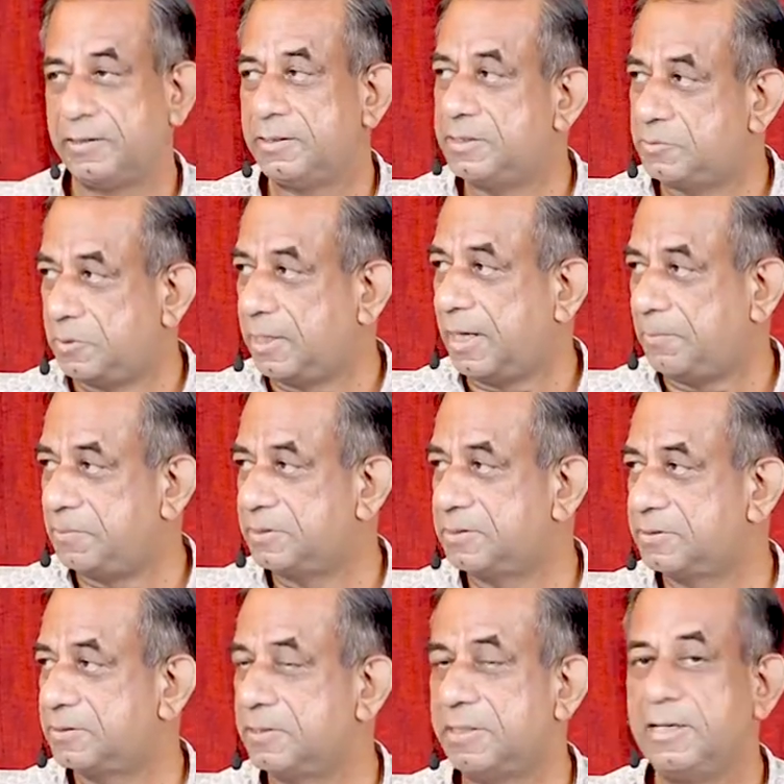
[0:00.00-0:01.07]
This is what
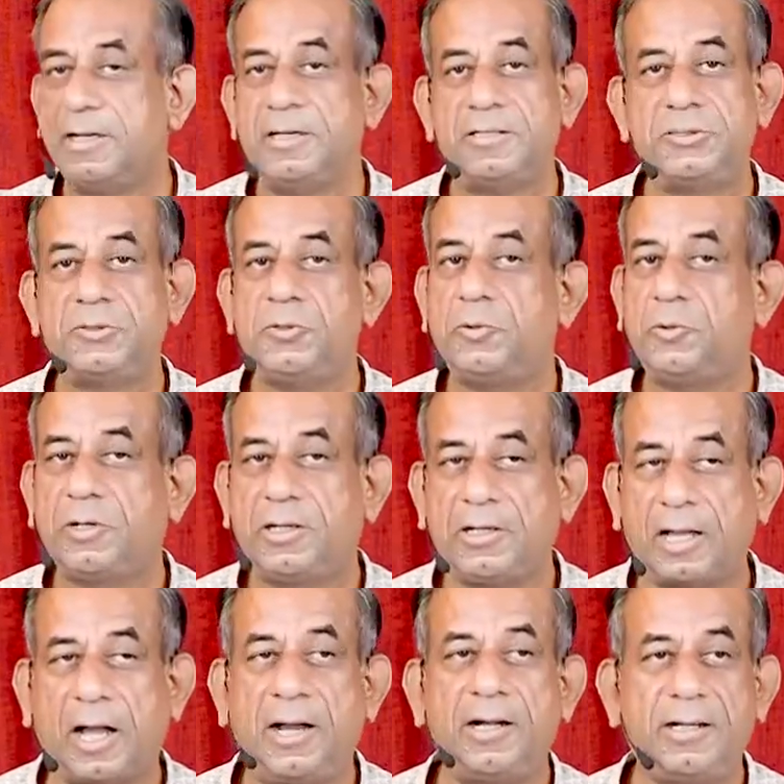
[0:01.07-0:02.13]
happens. So you
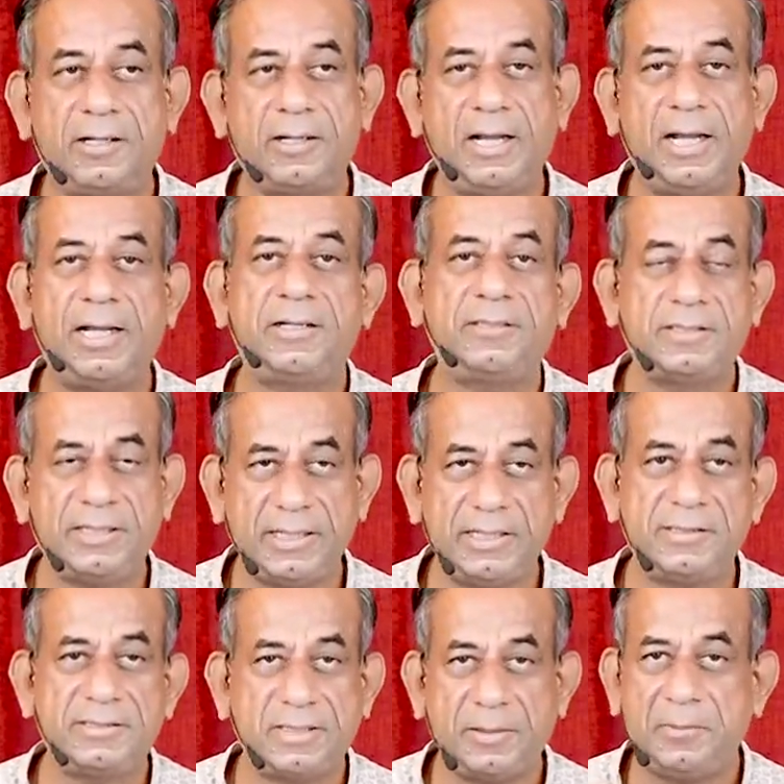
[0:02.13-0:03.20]
can't let
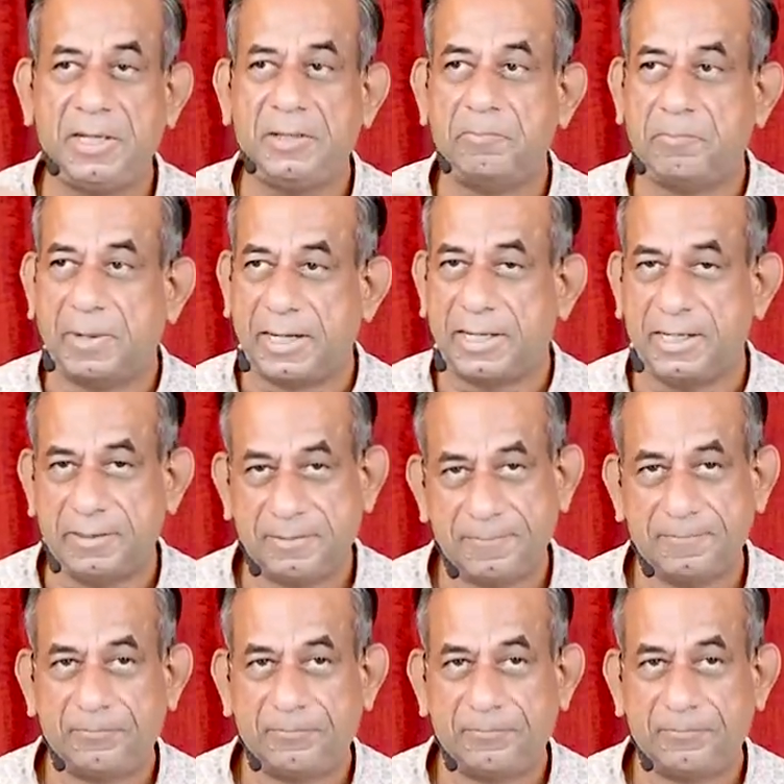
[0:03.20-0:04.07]
things remain buried.